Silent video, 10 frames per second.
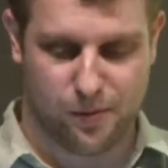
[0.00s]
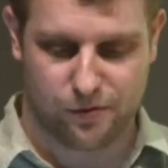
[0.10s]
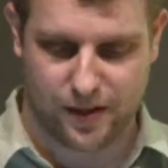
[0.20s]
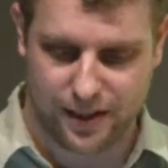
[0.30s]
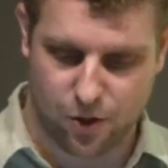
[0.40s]

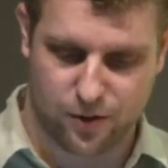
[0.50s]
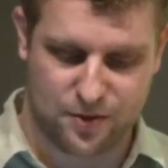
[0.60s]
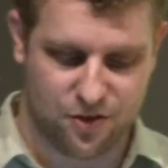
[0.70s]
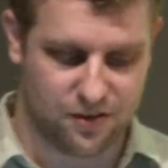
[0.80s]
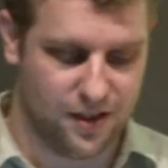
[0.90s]
mobile-friendly or
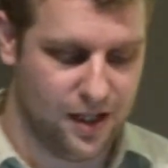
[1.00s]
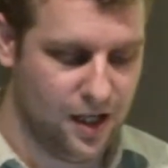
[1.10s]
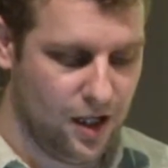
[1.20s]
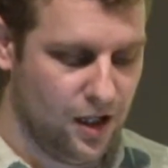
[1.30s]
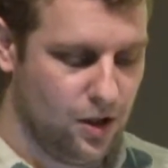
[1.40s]
we shouldn't.
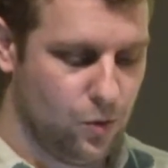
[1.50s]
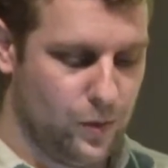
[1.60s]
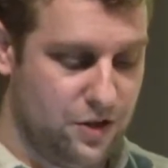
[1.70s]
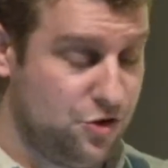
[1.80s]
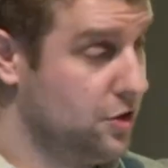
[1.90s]

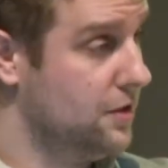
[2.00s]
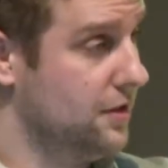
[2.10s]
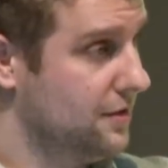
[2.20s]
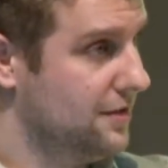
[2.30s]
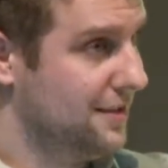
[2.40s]
We
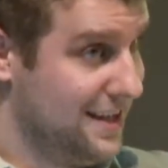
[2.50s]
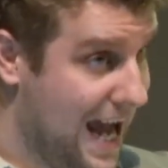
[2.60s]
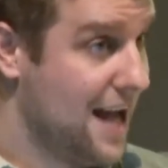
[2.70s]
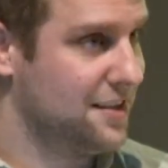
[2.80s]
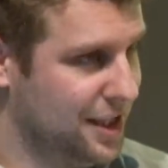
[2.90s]
should
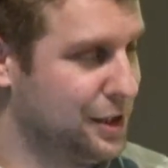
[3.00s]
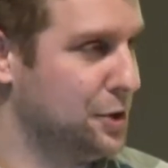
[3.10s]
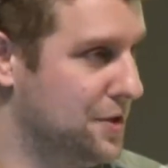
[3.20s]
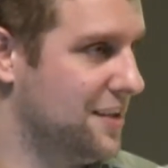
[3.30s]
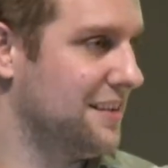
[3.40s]
not
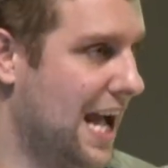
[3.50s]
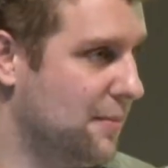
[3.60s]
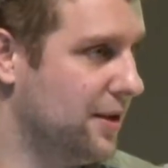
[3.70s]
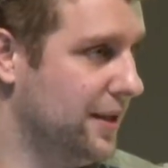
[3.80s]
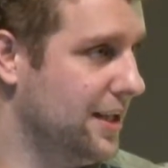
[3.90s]
include this
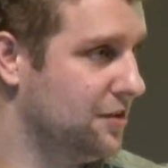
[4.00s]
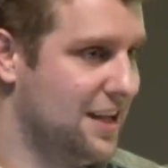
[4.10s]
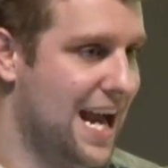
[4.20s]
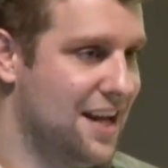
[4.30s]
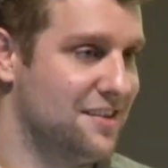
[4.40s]
library because
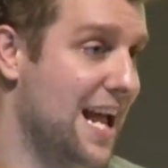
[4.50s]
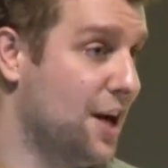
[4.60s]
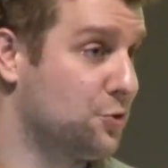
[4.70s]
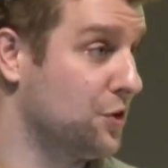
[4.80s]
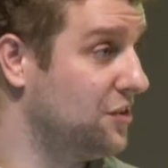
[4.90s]
it adds an
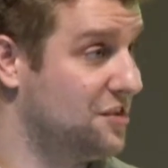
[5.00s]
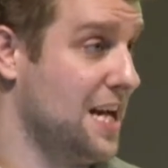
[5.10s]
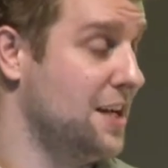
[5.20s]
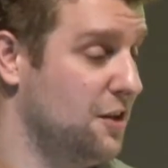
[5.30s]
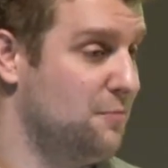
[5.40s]
extra
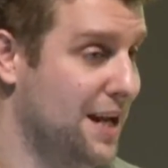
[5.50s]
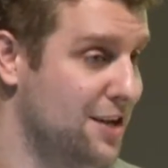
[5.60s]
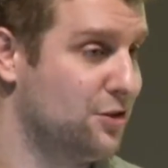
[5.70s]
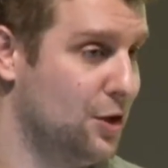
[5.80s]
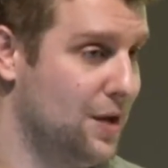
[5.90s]
second of
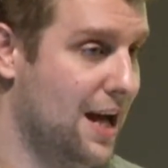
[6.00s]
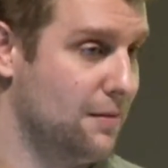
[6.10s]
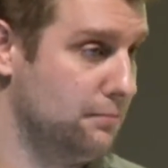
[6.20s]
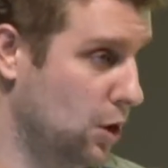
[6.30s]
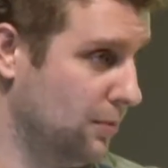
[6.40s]
page load
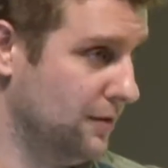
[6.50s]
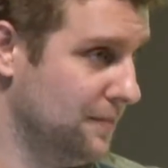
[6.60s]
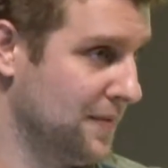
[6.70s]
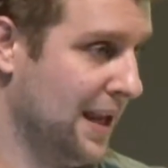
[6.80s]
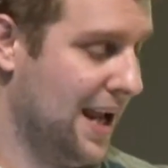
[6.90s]
on
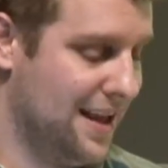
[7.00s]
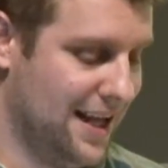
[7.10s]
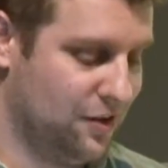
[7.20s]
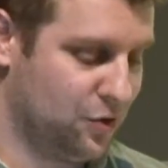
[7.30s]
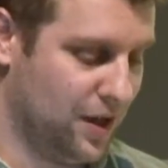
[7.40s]
mobile, and
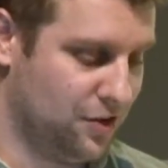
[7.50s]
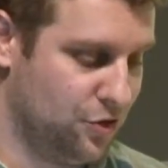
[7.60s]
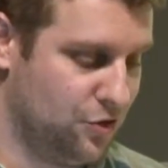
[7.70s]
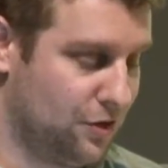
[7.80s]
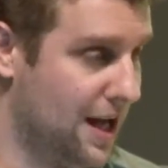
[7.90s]
that is going
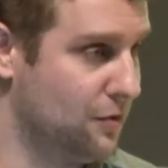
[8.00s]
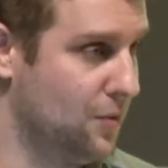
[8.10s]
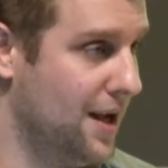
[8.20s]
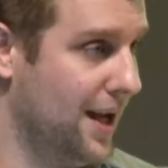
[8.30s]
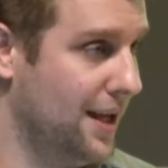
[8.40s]
to drive
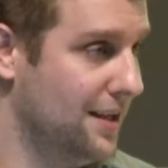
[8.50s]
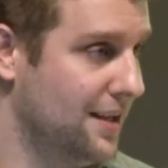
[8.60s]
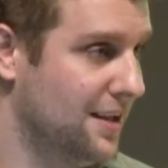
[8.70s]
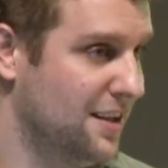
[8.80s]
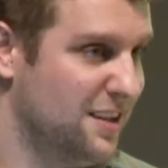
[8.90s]
away
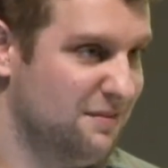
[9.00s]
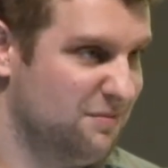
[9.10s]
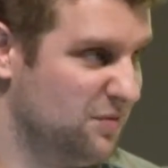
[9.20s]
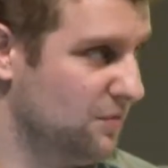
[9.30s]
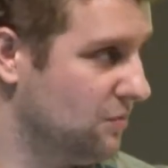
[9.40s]

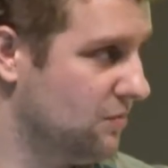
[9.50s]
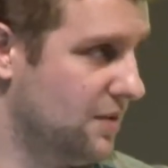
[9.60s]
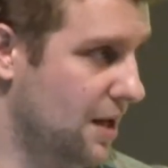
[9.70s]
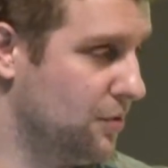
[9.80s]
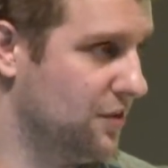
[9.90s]

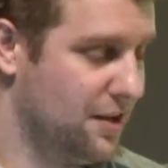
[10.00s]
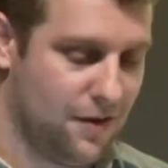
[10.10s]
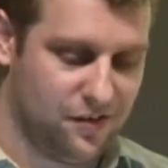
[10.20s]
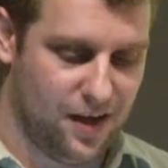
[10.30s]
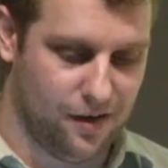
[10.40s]
10%
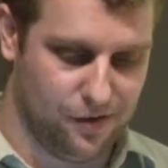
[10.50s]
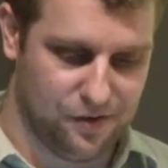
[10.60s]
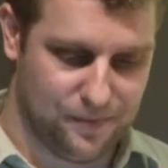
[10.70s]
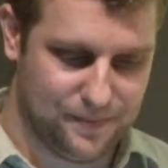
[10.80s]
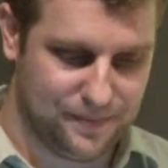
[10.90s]
of our
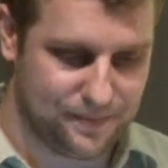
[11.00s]
sales.